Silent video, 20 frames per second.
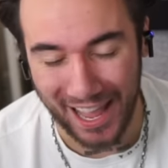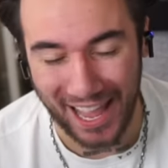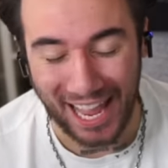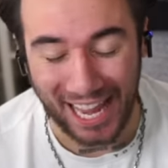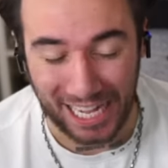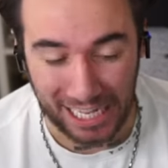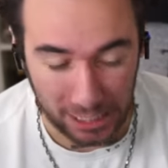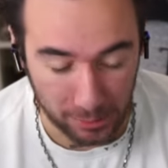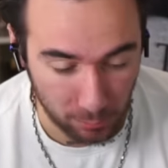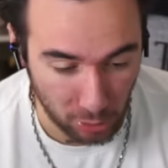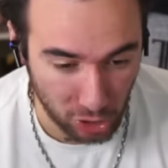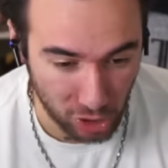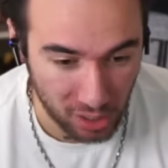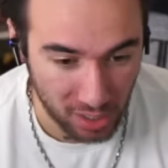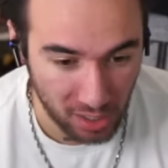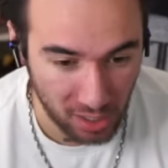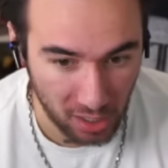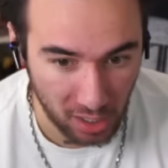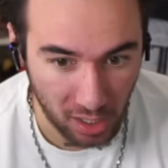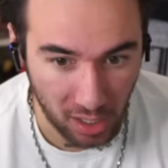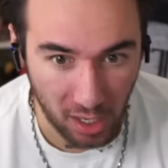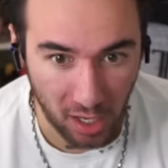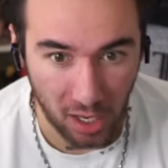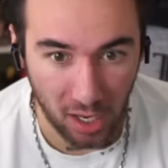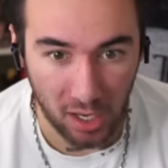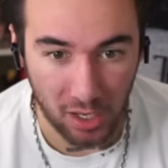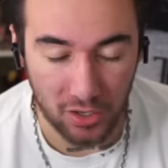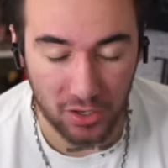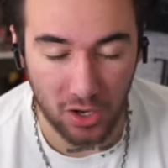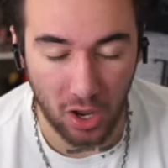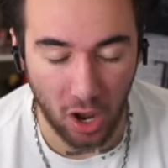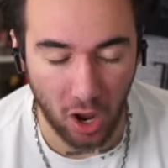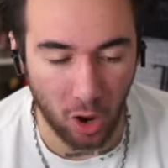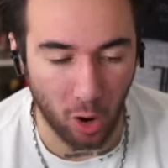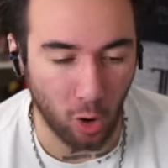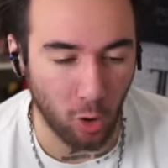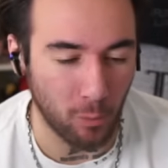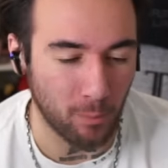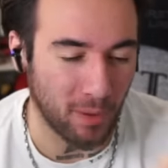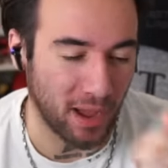Aimer?
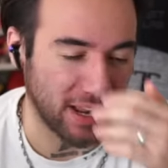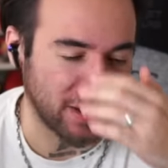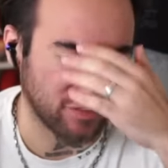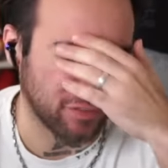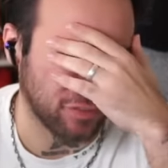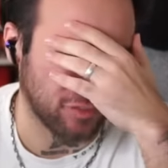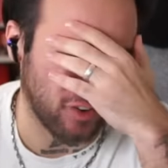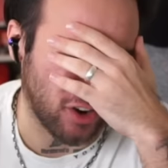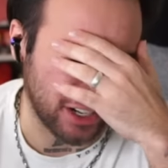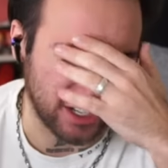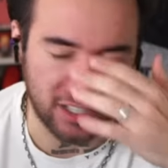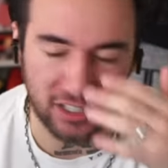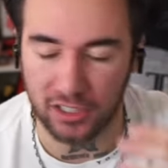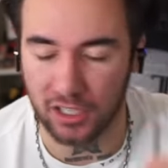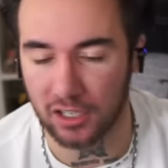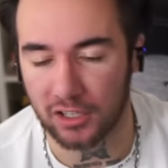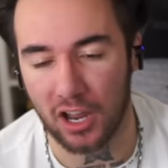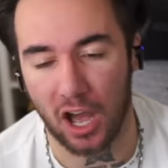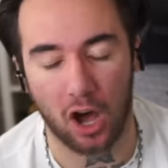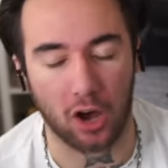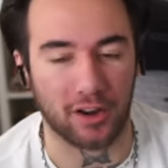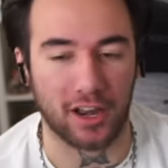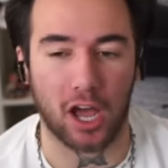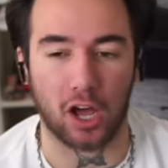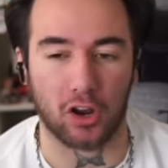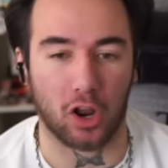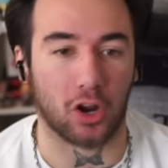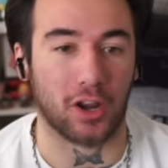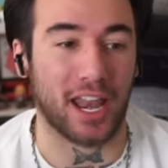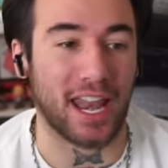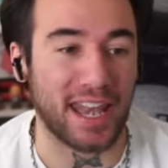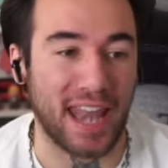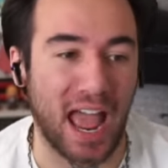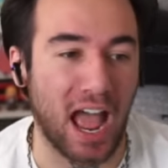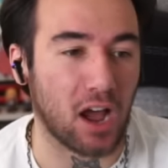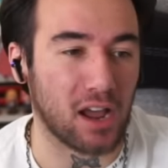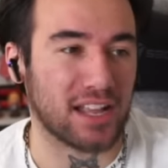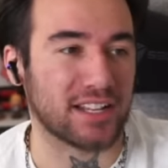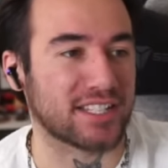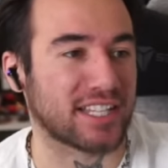Oh my fucking no no no! no
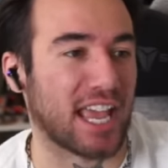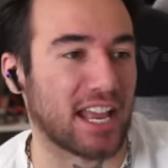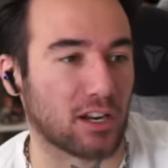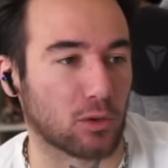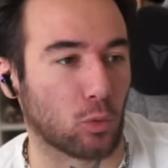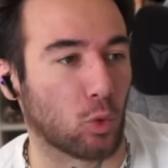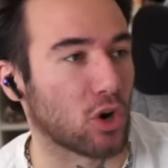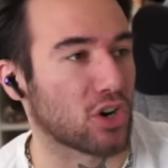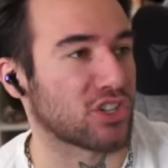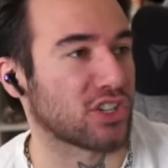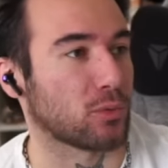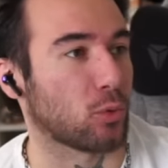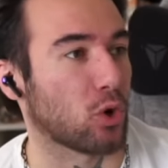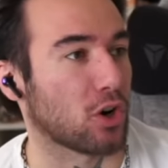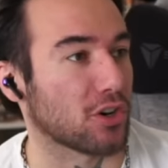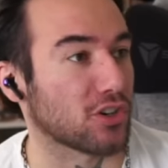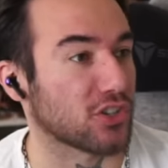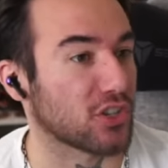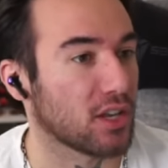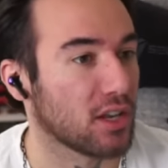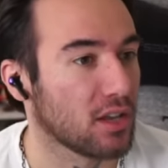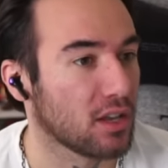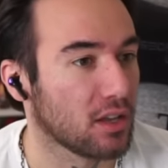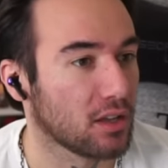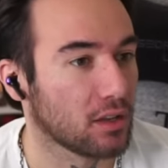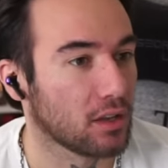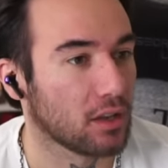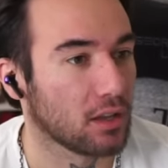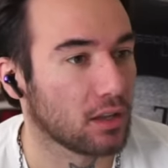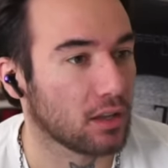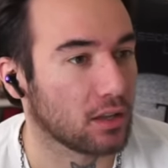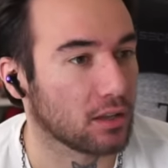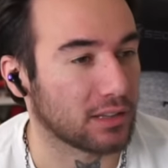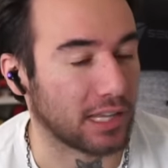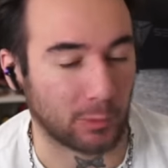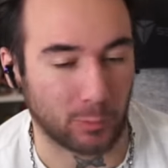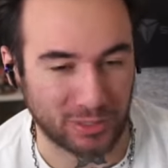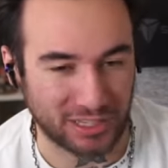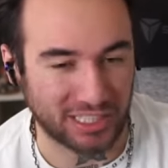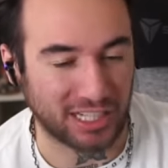now it's getting worse and worse.
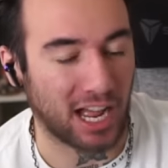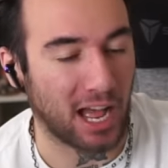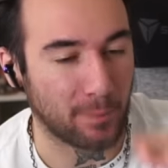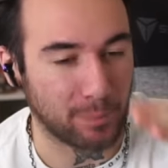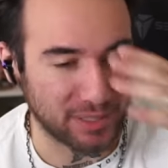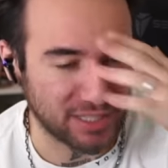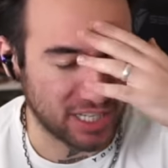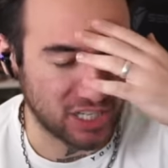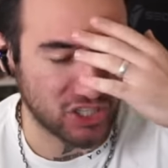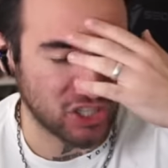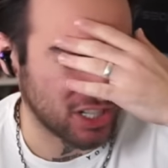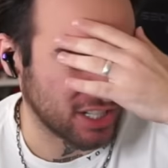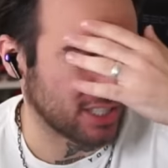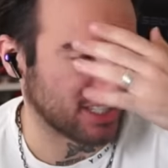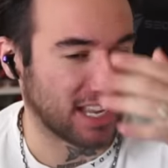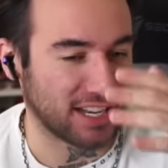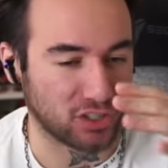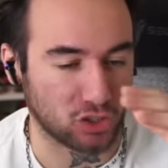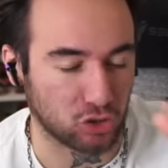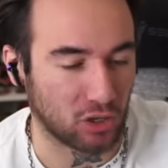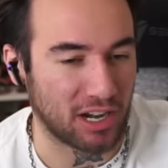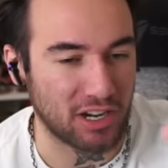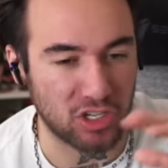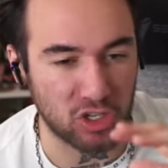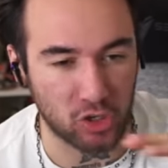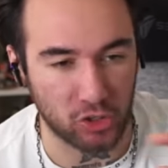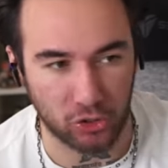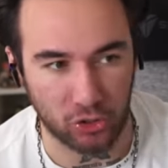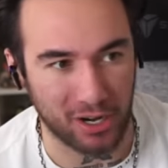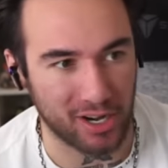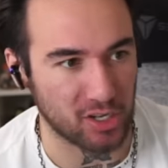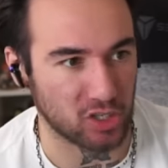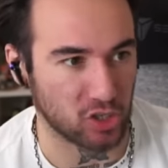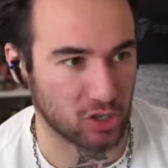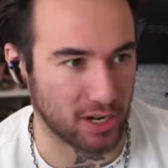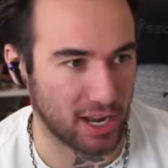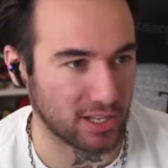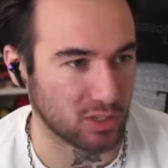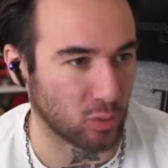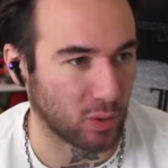Like with the competition, it's getting crazier and crazier.
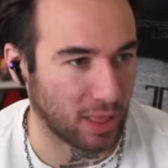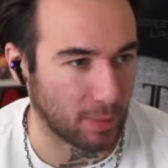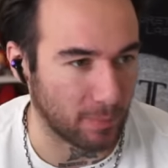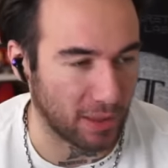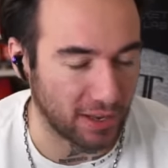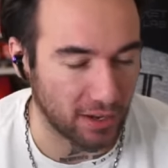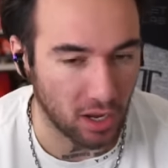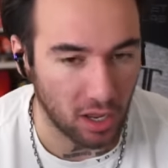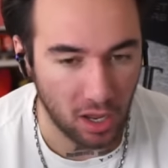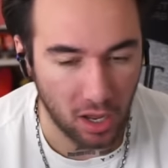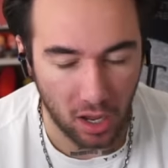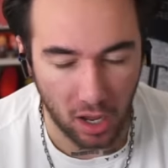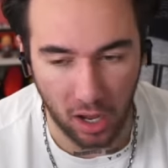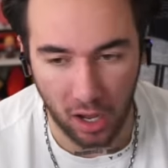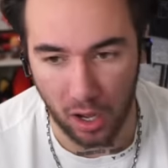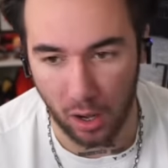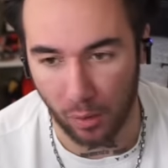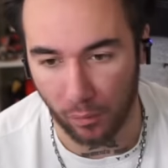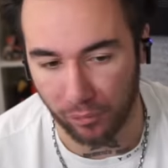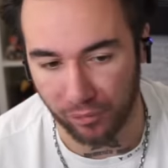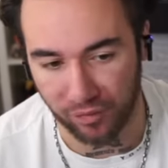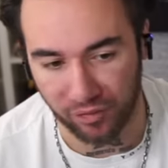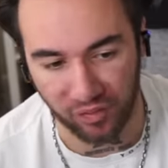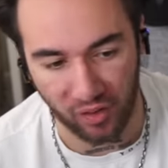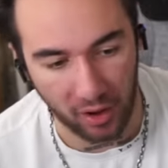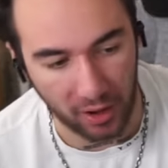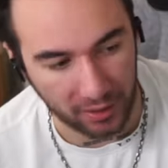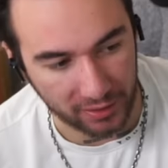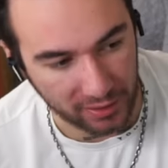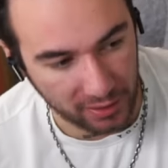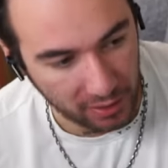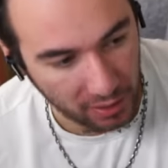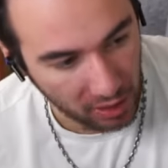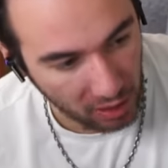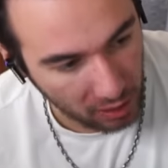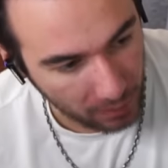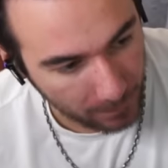That's what I meant. Oh fuck. The